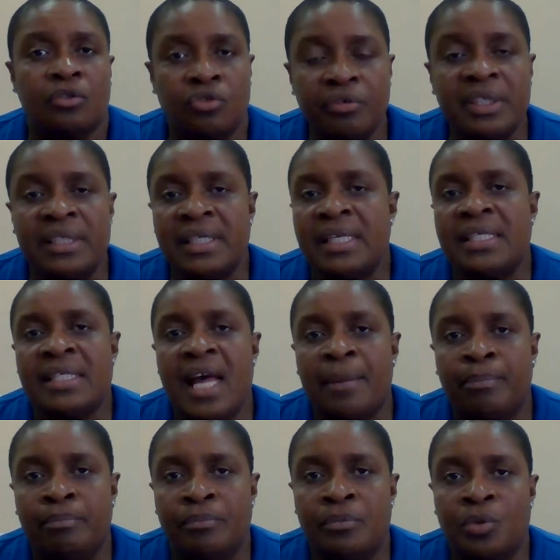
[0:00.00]
Three things
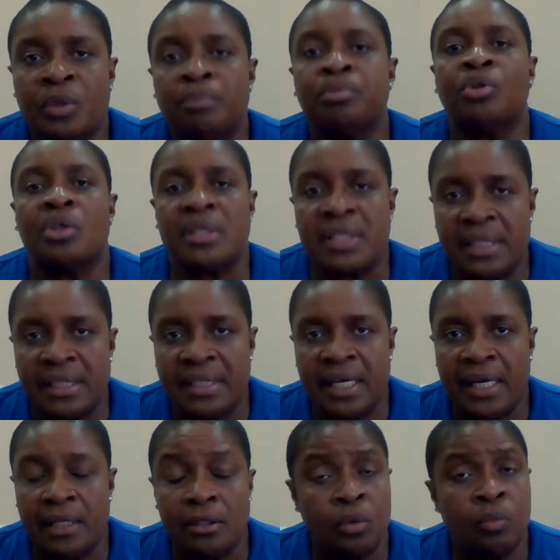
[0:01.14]
happens with prostate
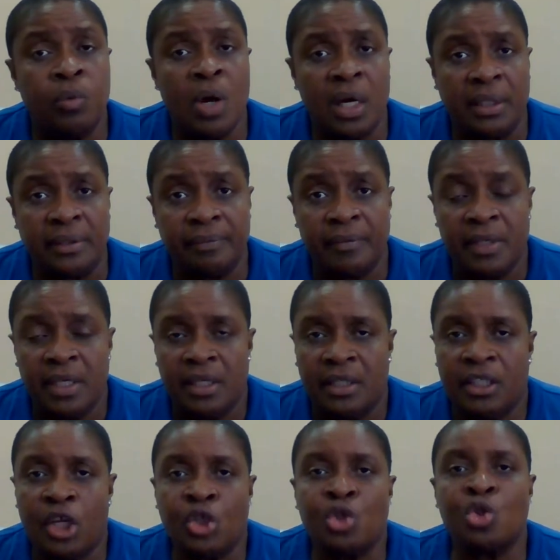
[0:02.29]
health. One,
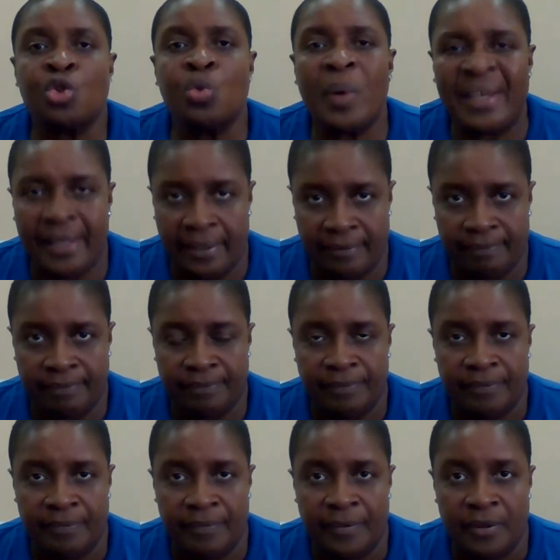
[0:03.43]
there's swelling.
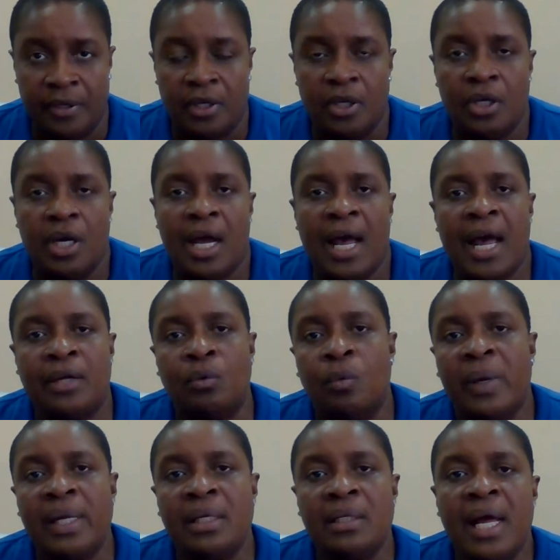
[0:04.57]
And
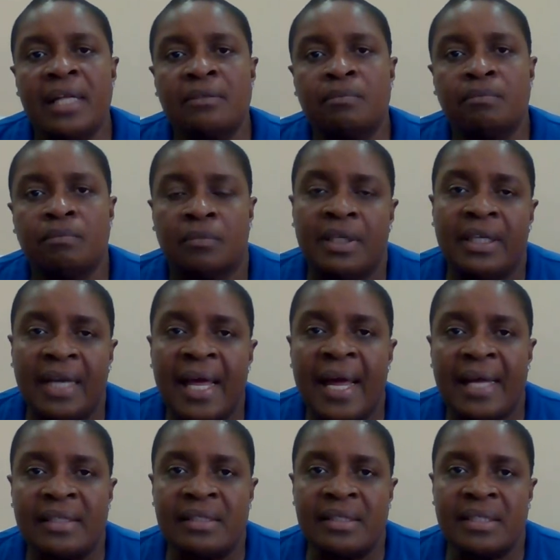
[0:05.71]
when that
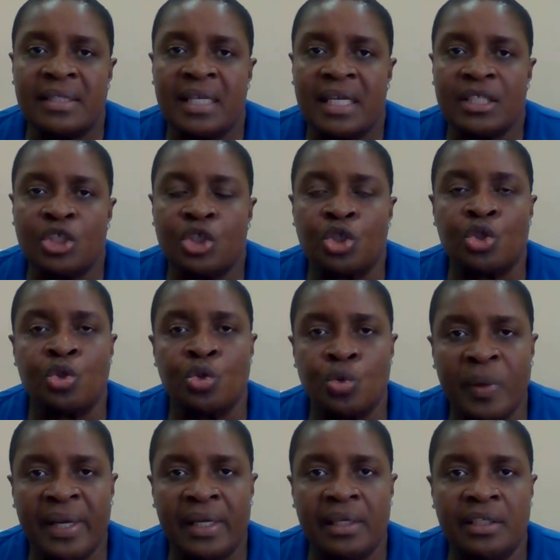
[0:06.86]
gland starts to
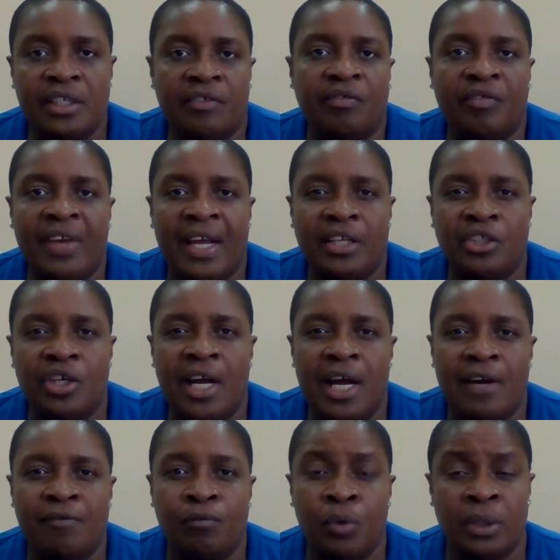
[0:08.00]
swell, you find you
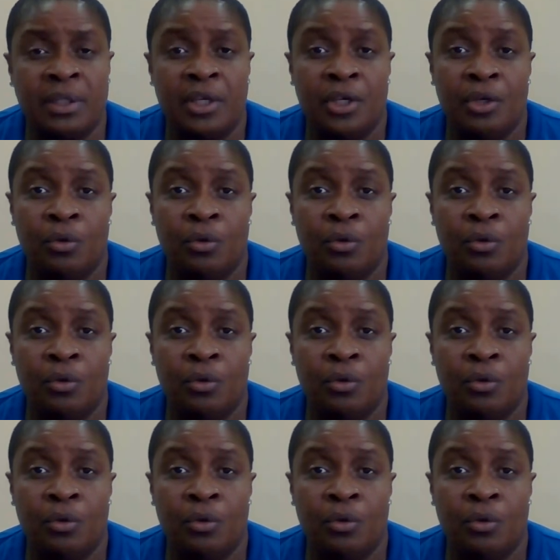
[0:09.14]
have what